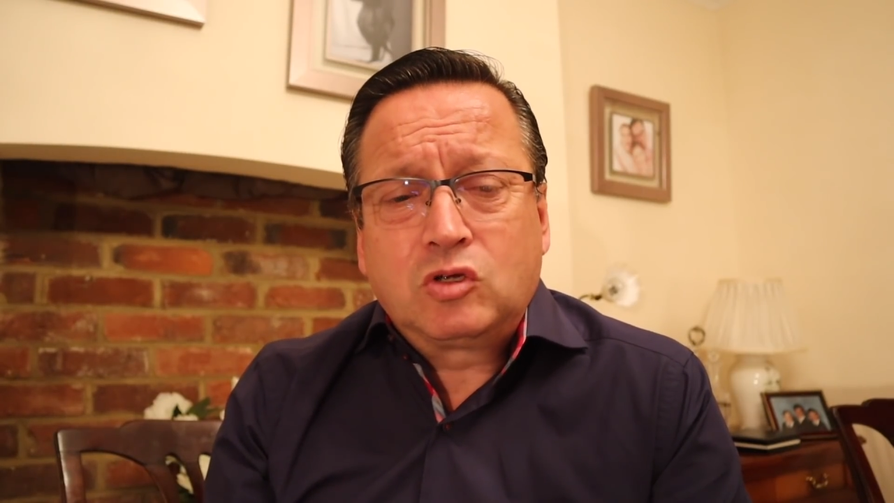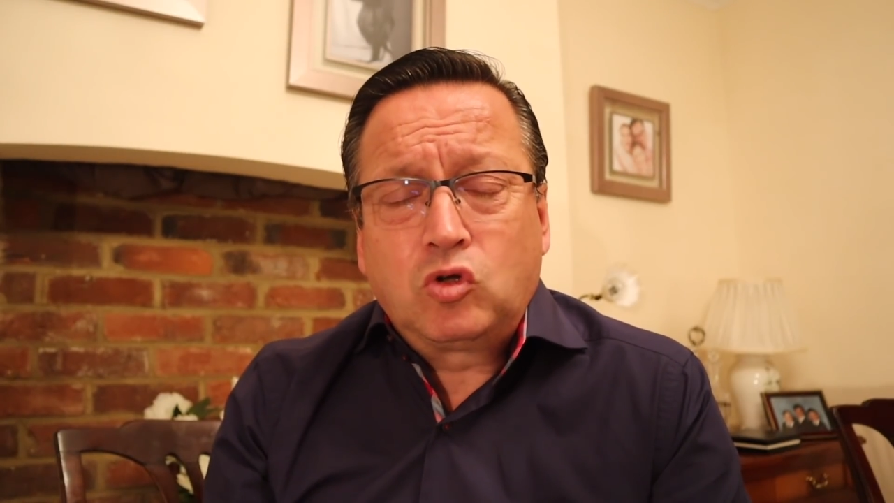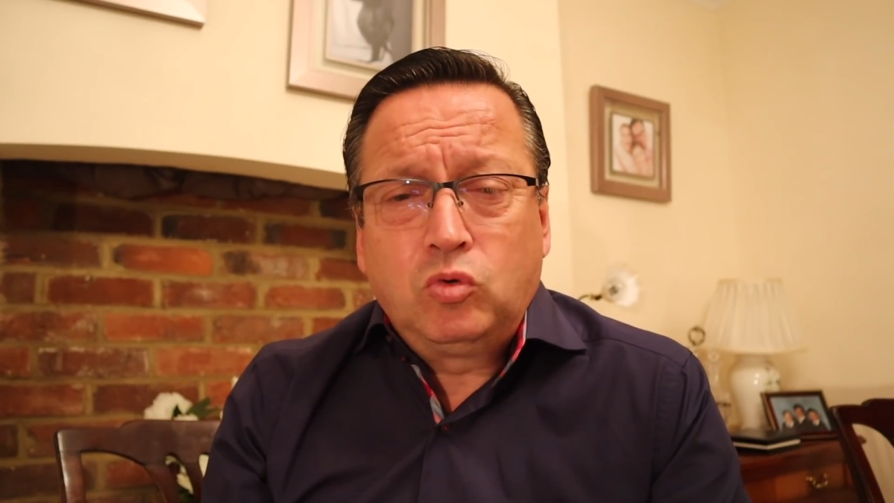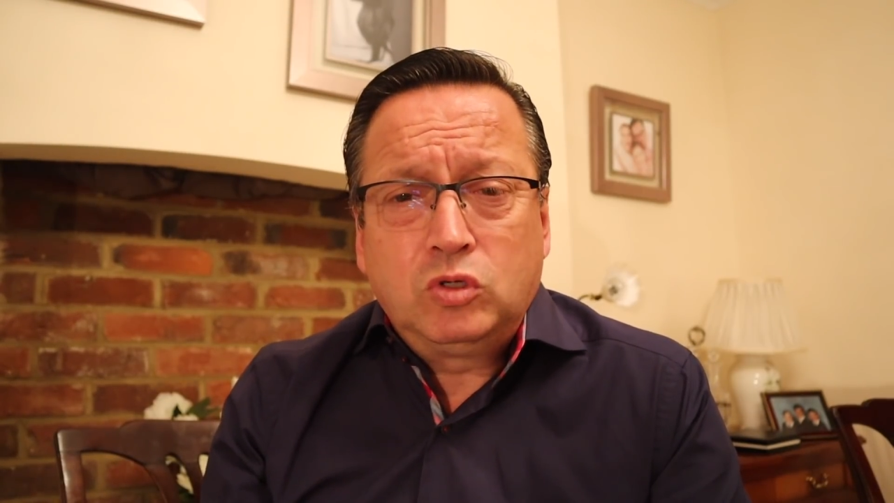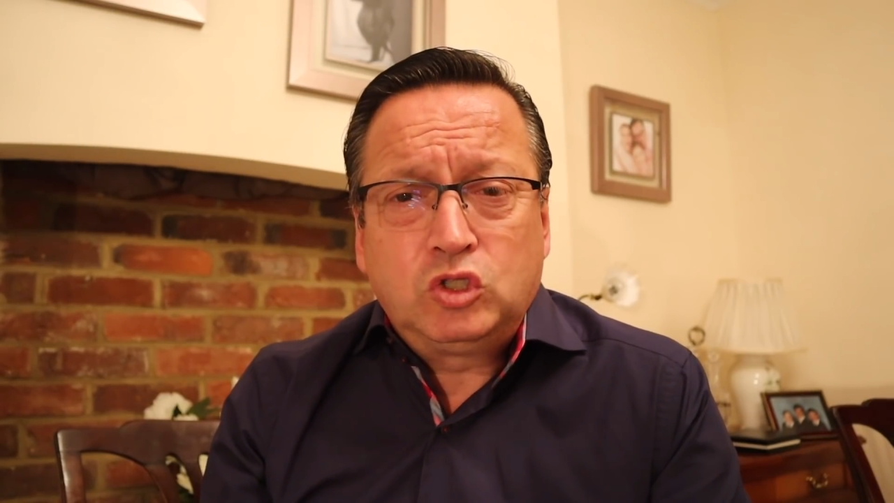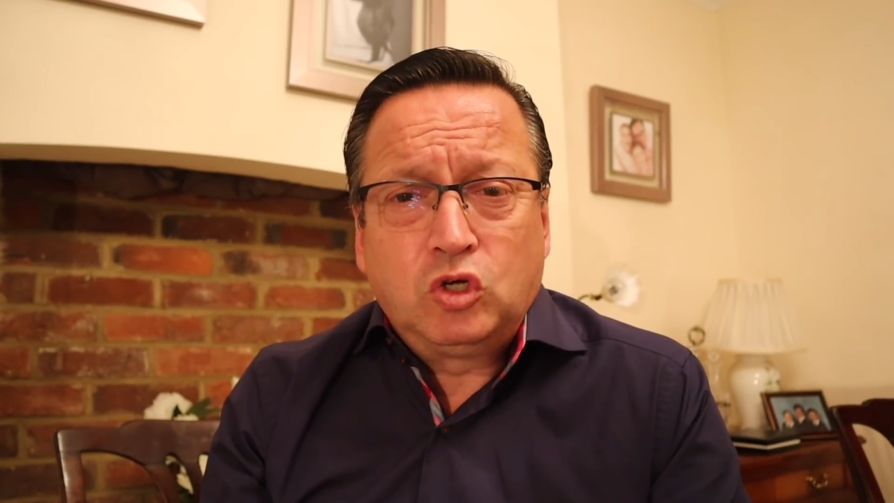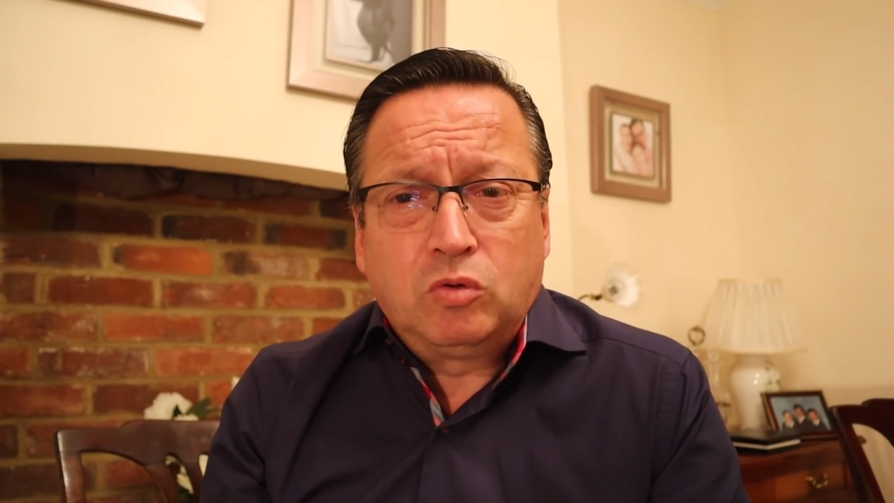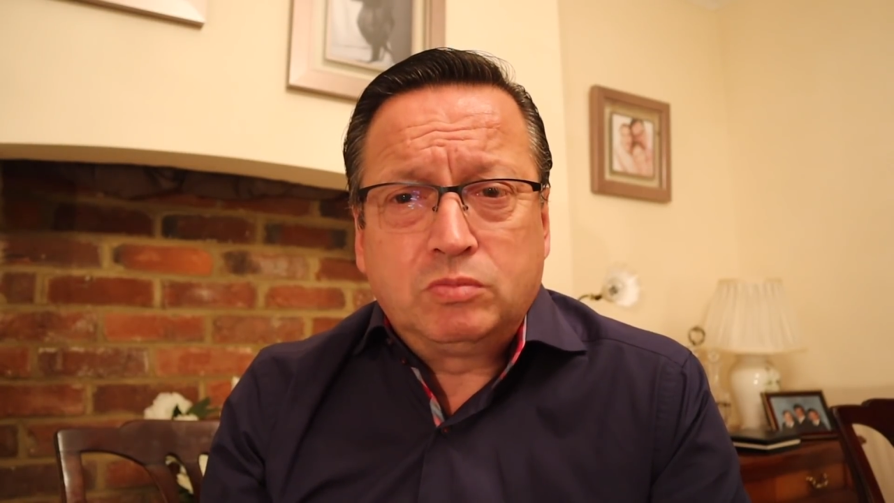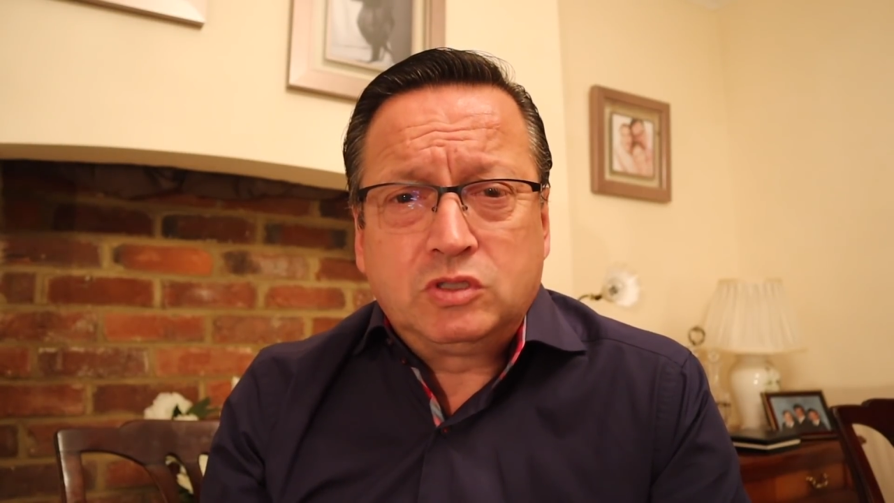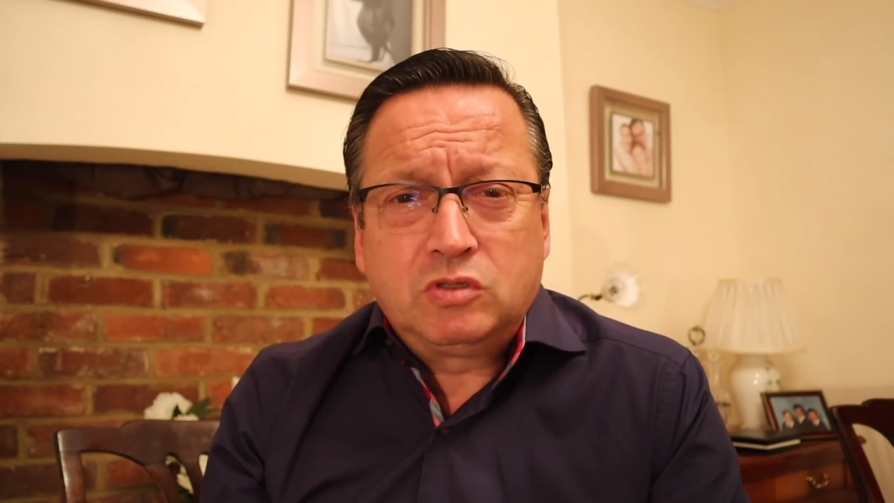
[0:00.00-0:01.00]
Corner
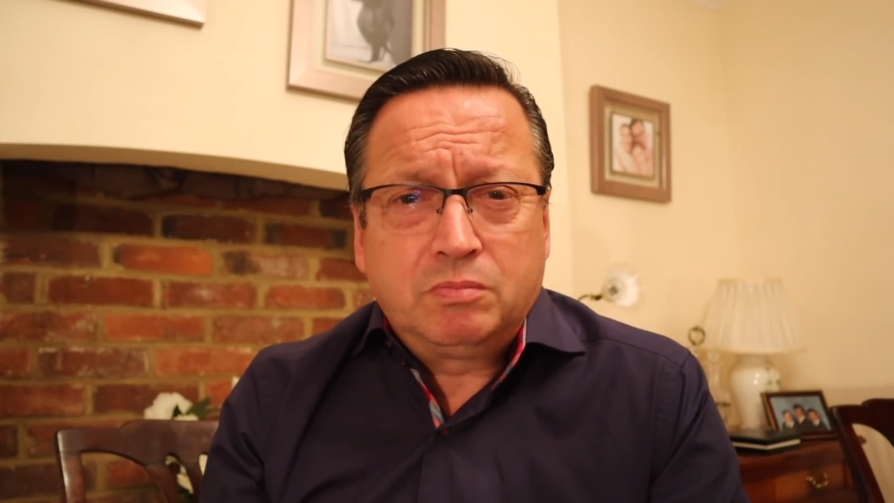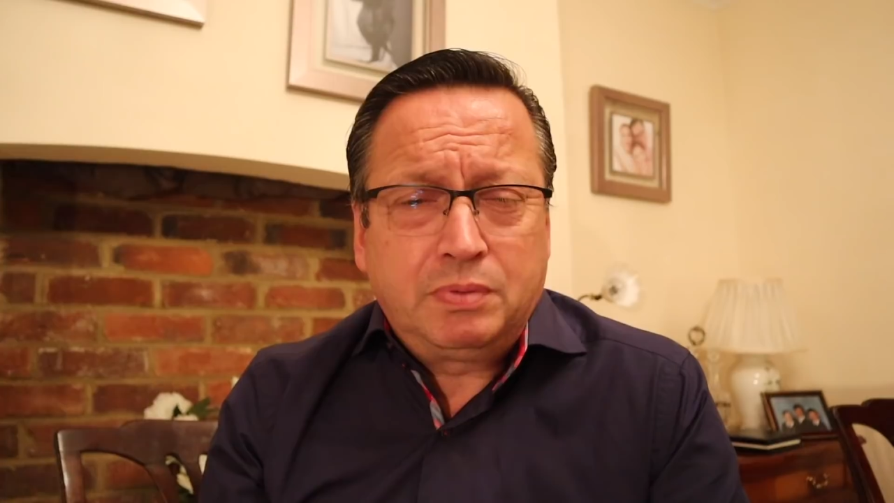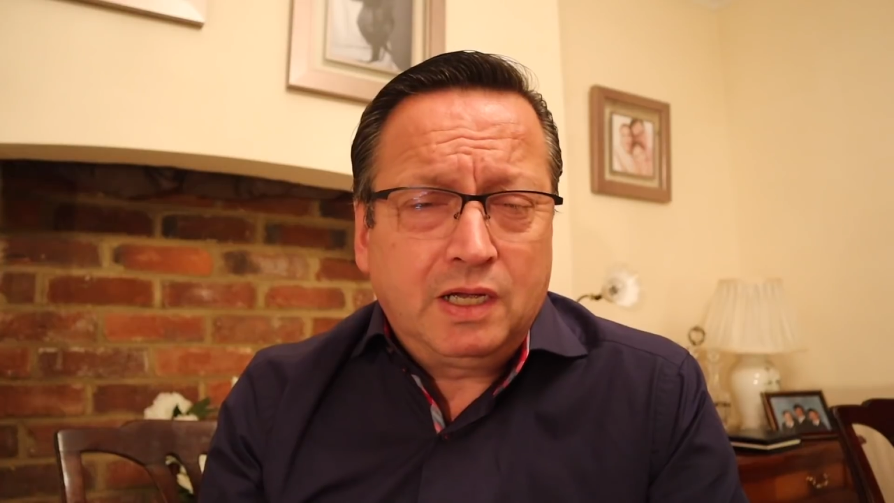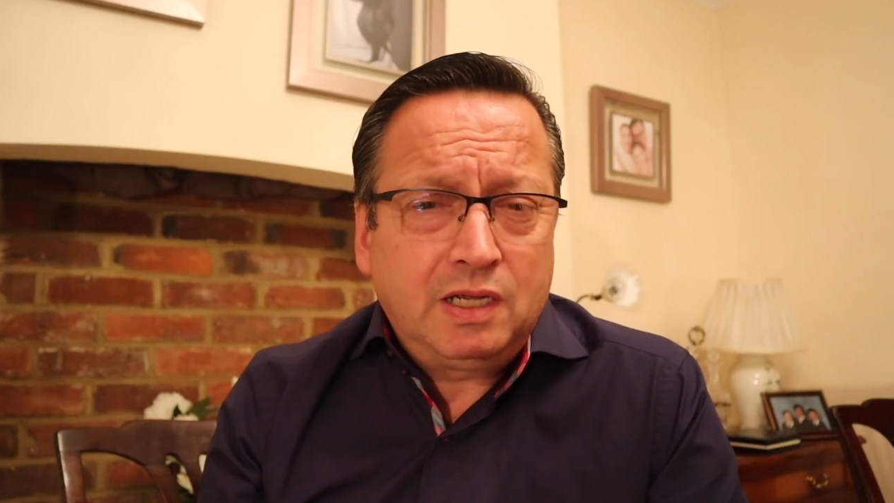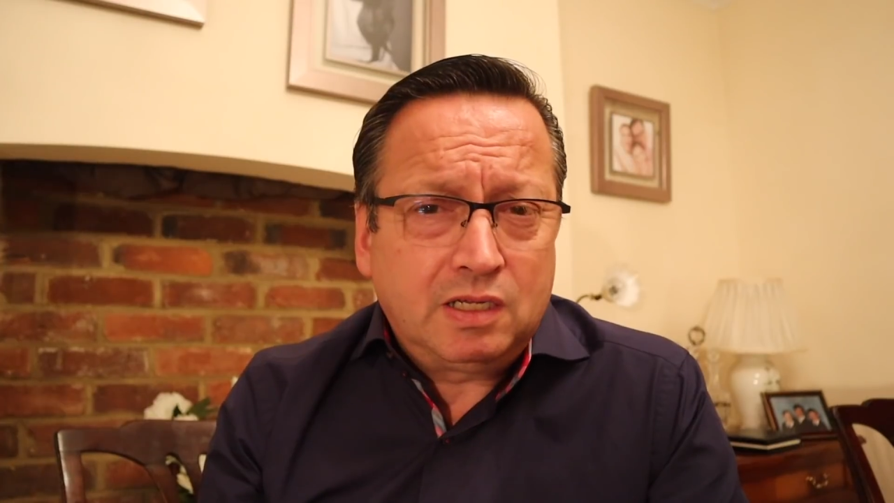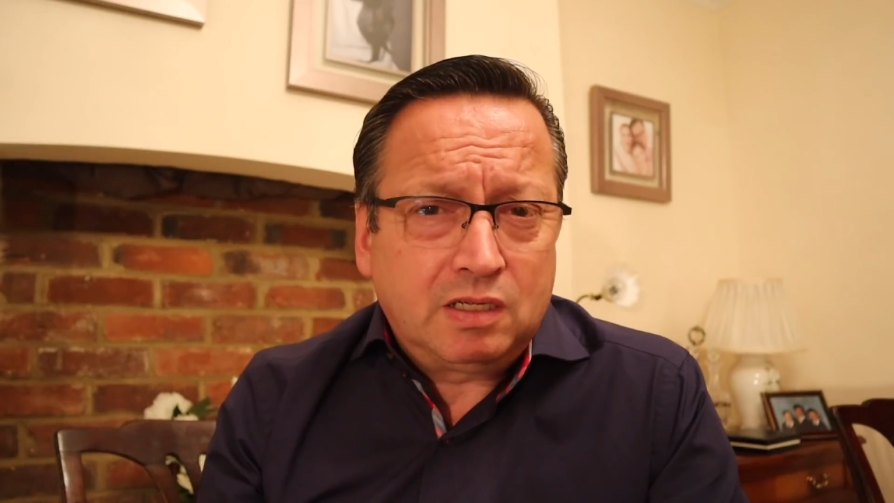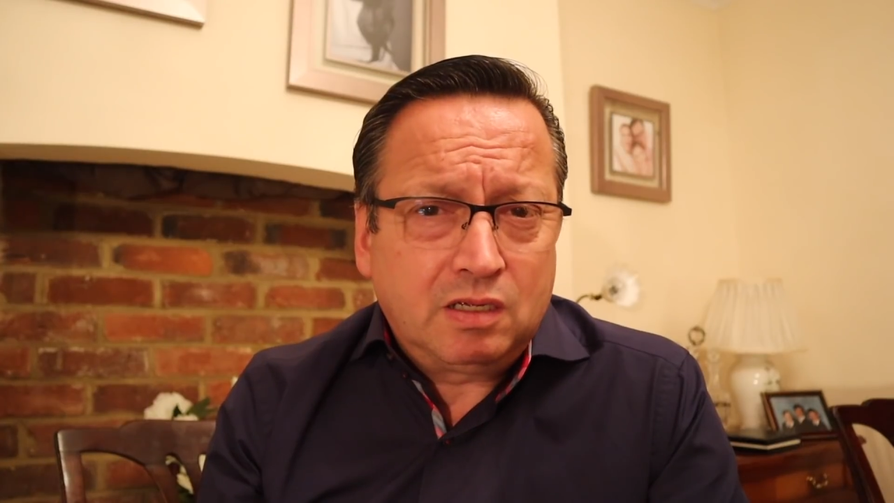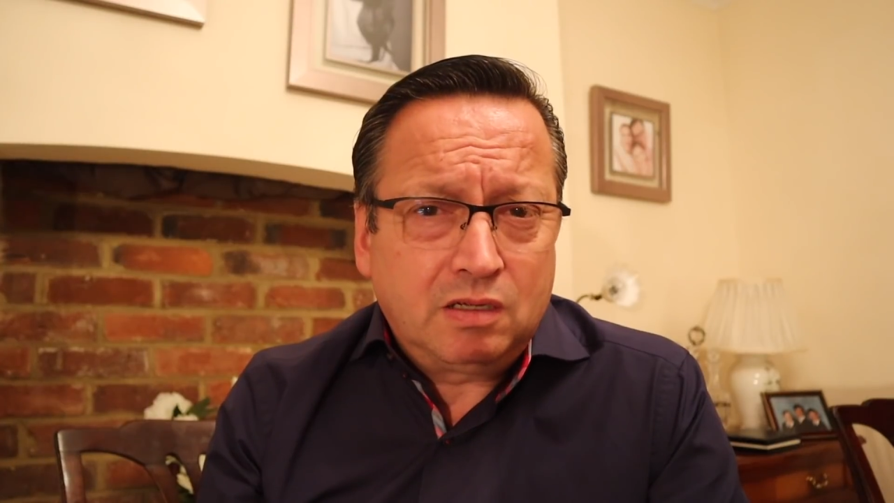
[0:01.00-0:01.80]
shops, you can pay